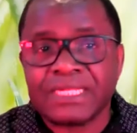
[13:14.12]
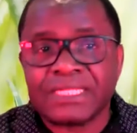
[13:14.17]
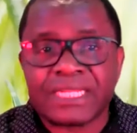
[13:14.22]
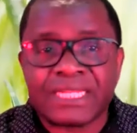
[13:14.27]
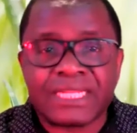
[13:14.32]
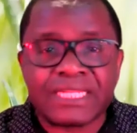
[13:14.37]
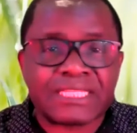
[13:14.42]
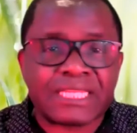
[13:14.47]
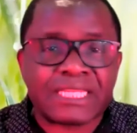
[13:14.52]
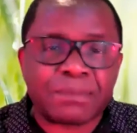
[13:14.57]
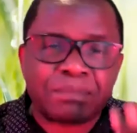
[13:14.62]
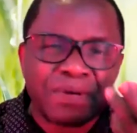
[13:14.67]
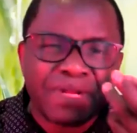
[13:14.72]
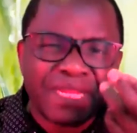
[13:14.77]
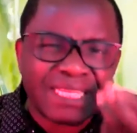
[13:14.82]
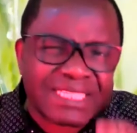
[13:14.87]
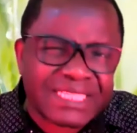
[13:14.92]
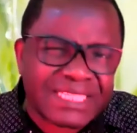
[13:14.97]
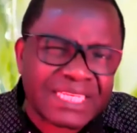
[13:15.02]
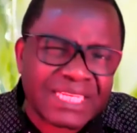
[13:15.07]
There is a
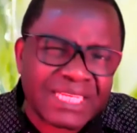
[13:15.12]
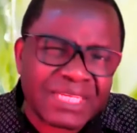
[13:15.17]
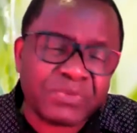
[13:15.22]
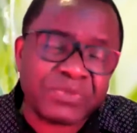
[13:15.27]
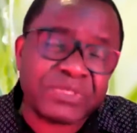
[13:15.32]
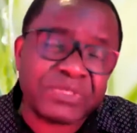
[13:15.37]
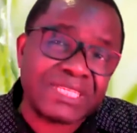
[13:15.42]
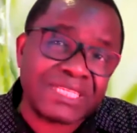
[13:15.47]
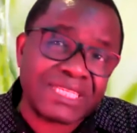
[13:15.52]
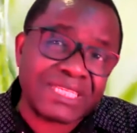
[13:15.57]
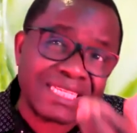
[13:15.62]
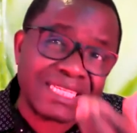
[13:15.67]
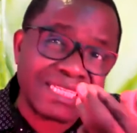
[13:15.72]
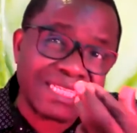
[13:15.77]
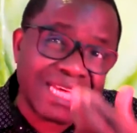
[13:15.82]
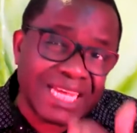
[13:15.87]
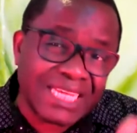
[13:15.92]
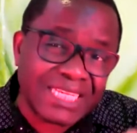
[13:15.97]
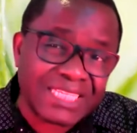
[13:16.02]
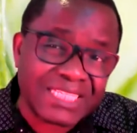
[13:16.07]
blessing which is
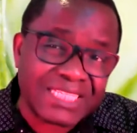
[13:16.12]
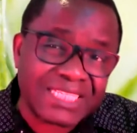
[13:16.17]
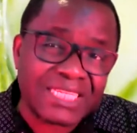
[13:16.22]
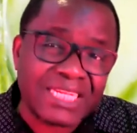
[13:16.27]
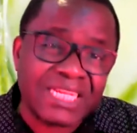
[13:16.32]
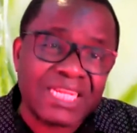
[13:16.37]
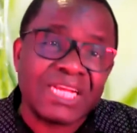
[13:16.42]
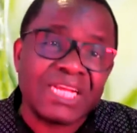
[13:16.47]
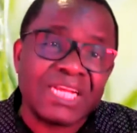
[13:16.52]
attached